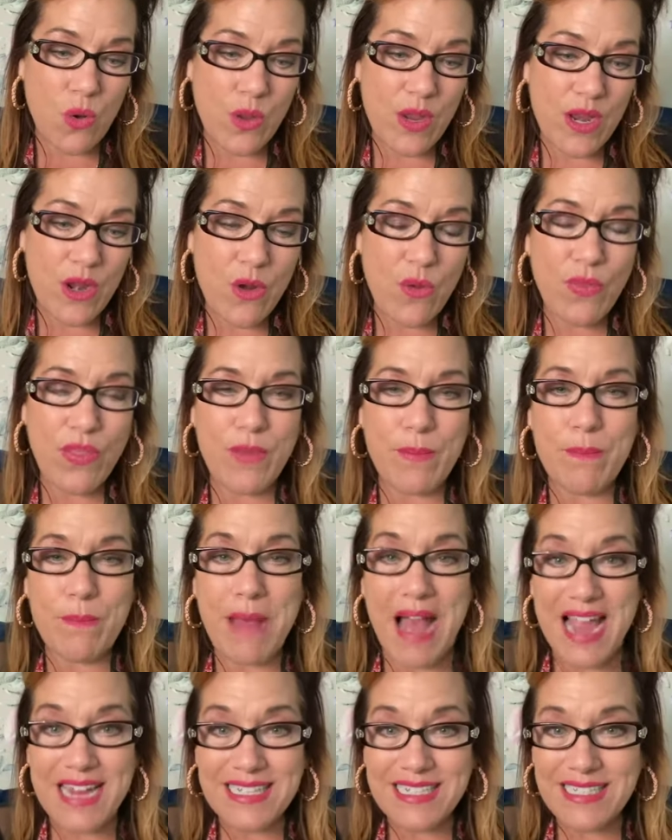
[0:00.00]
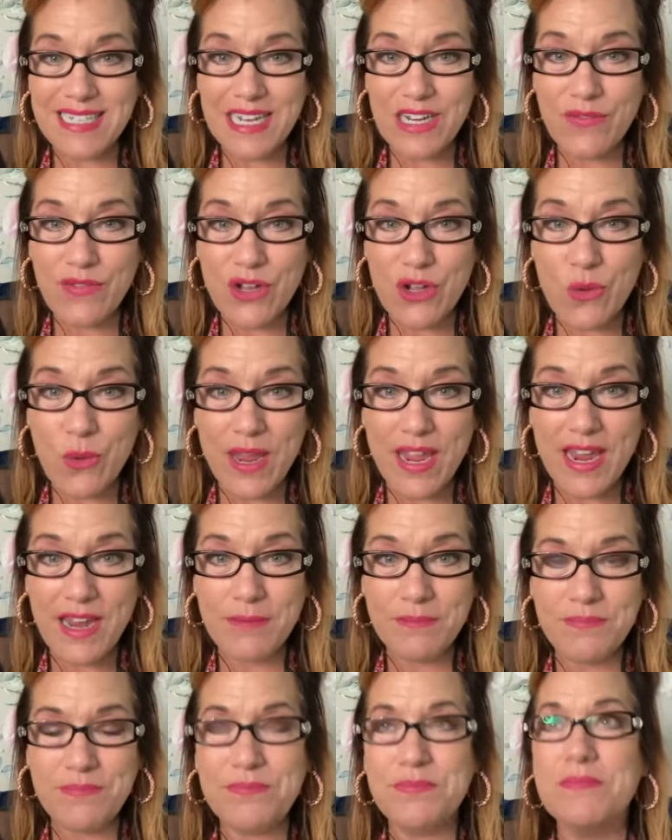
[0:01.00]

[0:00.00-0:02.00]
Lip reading: you know, the mindset of a queen,